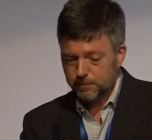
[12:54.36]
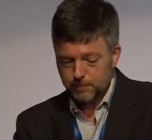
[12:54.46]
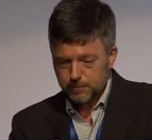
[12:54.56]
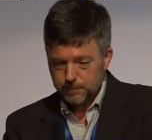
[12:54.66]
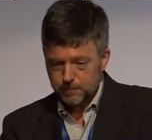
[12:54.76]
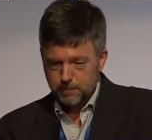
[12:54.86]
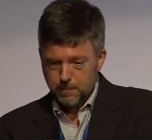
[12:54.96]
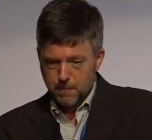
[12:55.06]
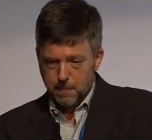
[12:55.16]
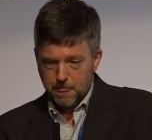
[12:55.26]

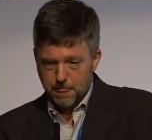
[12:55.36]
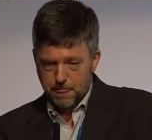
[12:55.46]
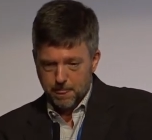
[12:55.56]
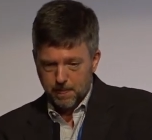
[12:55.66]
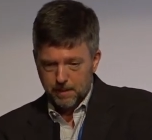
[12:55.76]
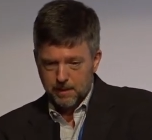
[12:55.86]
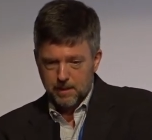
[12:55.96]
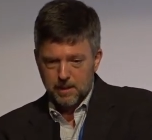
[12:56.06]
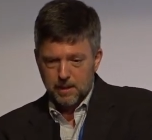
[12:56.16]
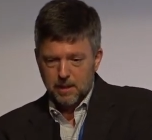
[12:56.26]

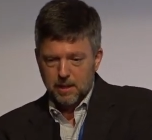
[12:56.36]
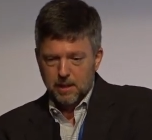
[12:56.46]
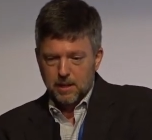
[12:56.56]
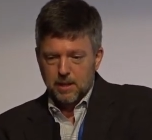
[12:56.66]
(no one is talking)